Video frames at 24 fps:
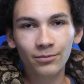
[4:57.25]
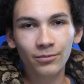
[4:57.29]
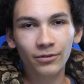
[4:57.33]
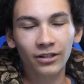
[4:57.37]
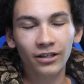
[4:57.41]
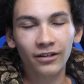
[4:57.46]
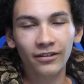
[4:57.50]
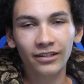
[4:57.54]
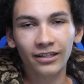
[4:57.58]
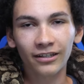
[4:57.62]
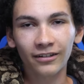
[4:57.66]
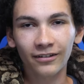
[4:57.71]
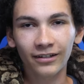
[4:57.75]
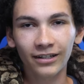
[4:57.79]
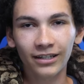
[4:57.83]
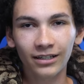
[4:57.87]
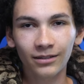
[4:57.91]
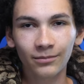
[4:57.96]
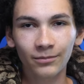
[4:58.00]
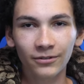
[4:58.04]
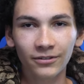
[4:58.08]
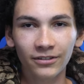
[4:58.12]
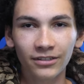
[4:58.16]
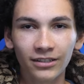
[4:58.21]
up with all the other
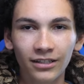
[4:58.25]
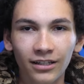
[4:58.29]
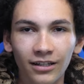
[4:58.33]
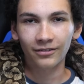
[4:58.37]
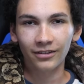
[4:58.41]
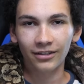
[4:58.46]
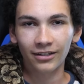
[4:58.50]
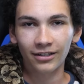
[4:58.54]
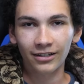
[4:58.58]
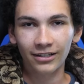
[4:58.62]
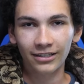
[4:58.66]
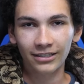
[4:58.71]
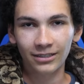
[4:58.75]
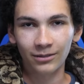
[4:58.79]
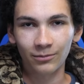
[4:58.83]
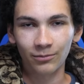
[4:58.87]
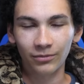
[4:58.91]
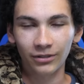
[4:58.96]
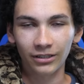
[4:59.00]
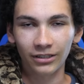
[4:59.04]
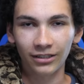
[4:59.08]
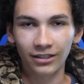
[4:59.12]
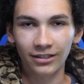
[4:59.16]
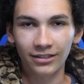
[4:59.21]
animals that I
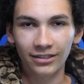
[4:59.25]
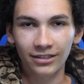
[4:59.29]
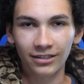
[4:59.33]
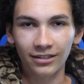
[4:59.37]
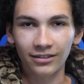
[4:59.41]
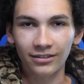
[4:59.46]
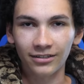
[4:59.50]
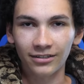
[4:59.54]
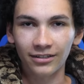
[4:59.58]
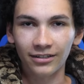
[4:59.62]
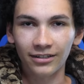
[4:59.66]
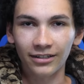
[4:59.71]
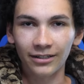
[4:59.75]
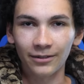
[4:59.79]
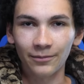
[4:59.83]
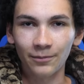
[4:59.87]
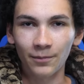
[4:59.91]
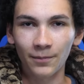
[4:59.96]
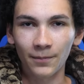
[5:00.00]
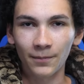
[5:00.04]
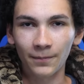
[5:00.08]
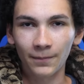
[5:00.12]
simply lost custody